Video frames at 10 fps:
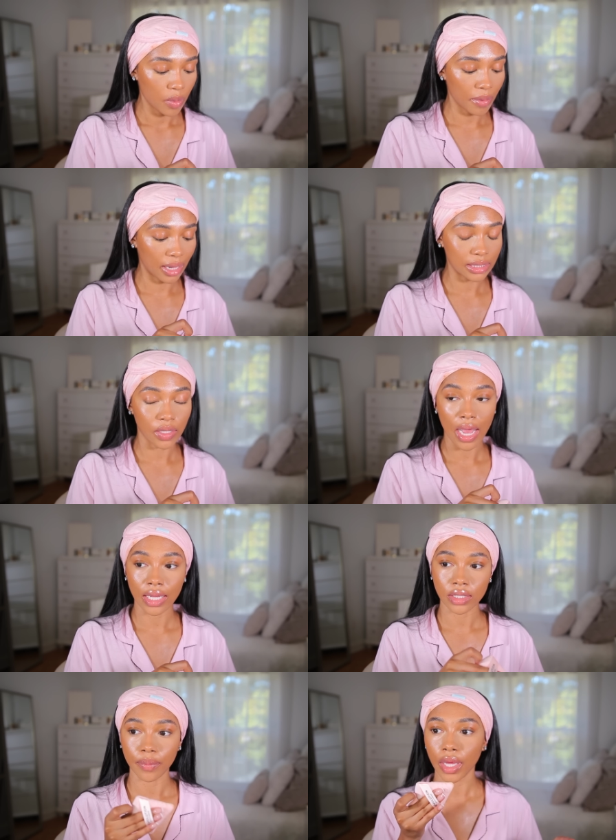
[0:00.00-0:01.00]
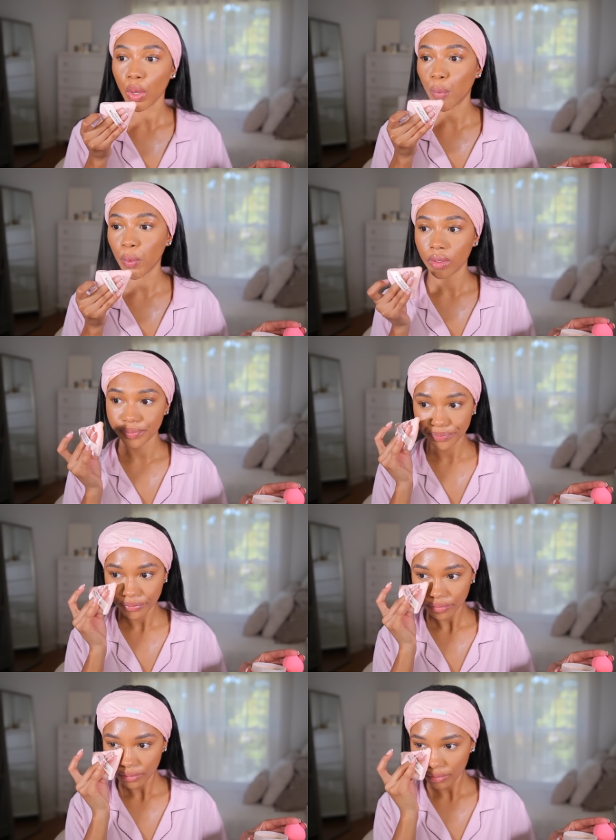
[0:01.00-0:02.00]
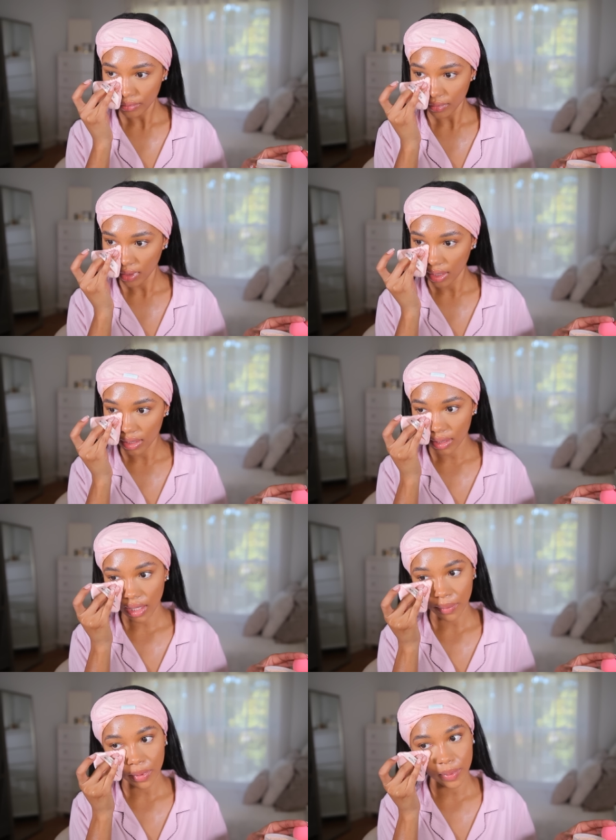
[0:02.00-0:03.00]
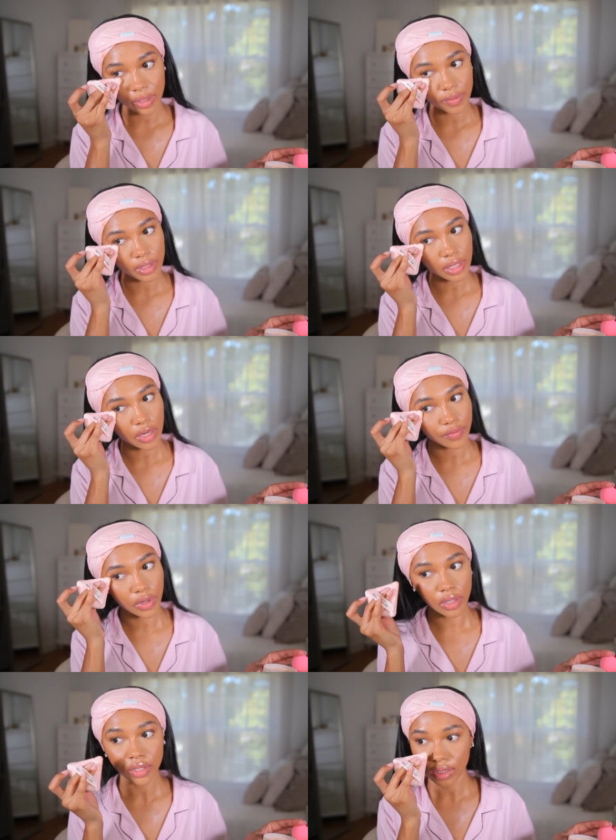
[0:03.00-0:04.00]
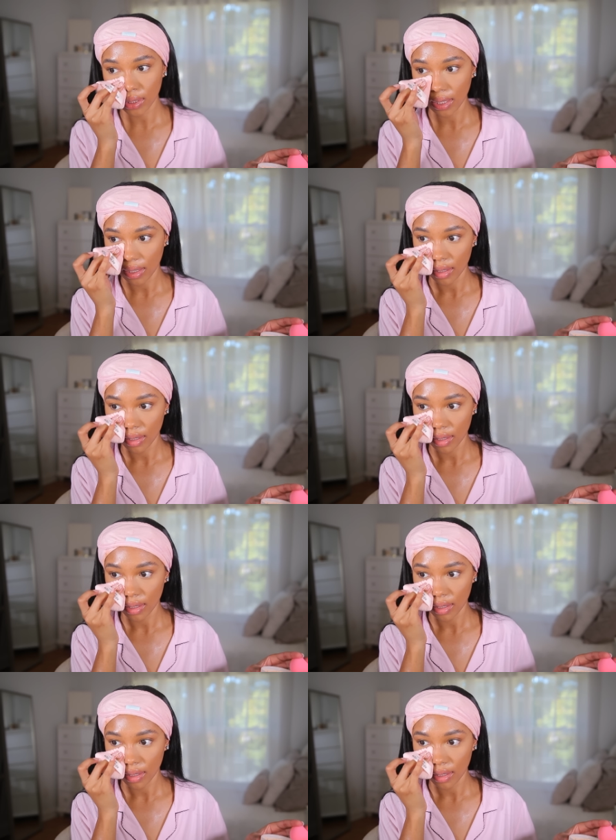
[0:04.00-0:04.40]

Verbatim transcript: We'll probably still add somebody. That'd be one of the downfalls